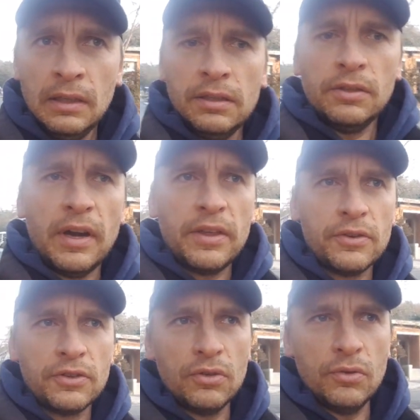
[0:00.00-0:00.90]
you
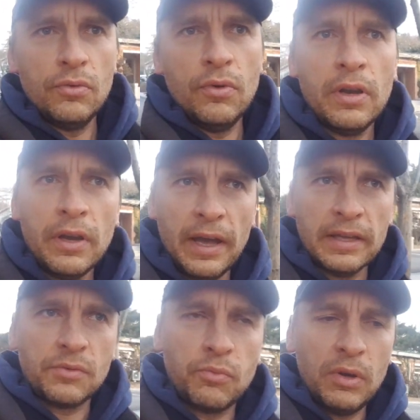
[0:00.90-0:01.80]
either do
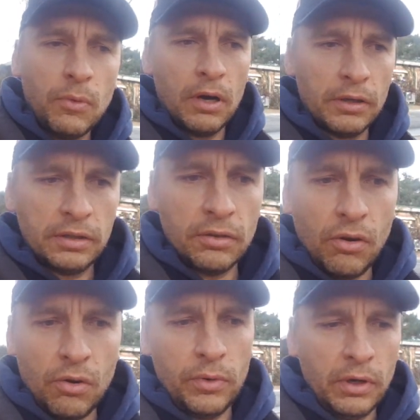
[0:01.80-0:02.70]
as we want
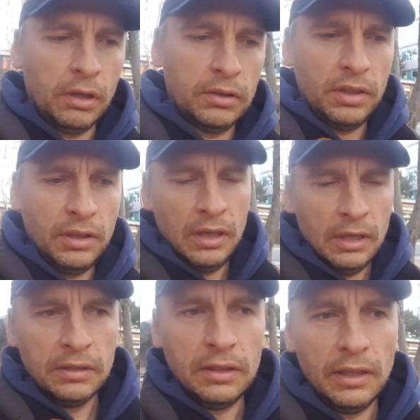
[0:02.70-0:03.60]
or we're not
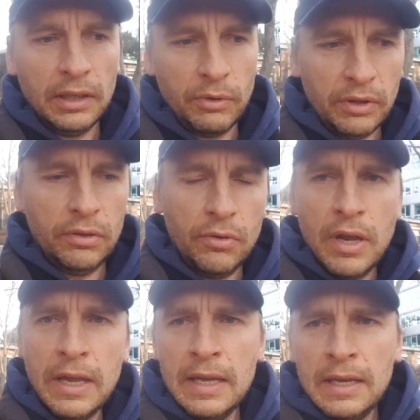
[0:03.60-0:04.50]
dealing with you,
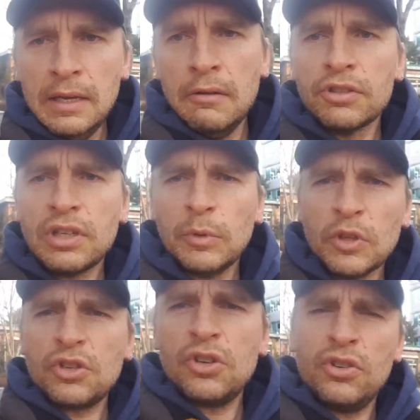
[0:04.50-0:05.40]
which I'm
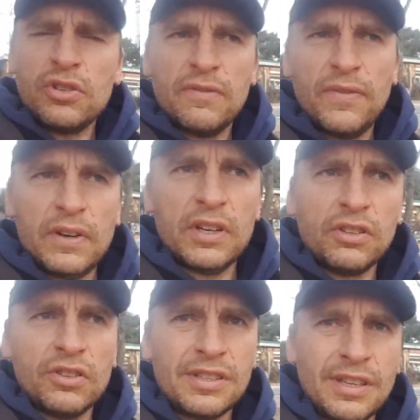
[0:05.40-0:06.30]
not sure is a very
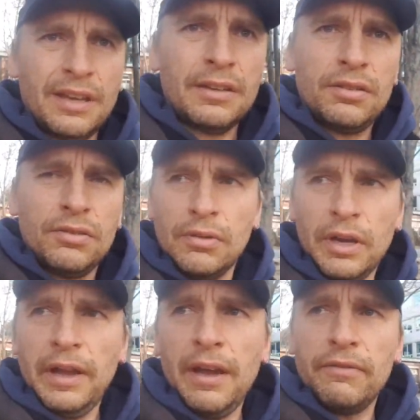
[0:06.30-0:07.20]
good stand to
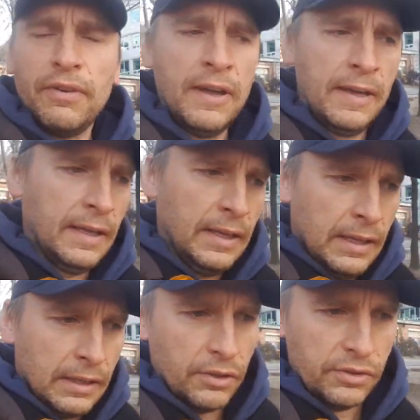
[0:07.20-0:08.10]
have,
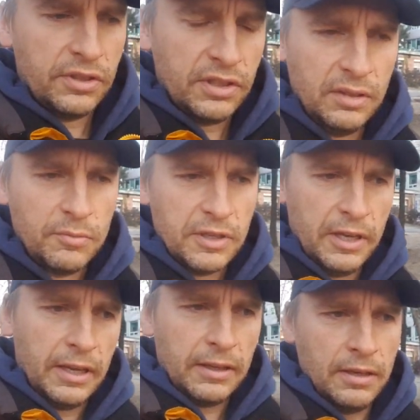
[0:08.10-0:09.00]
because it seems
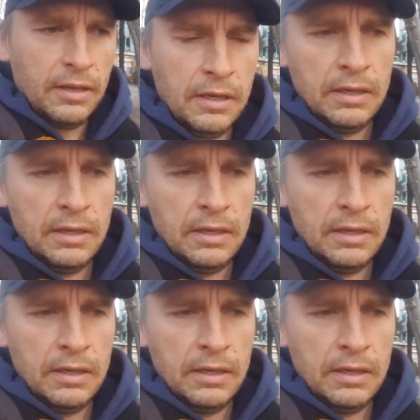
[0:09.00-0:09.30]
like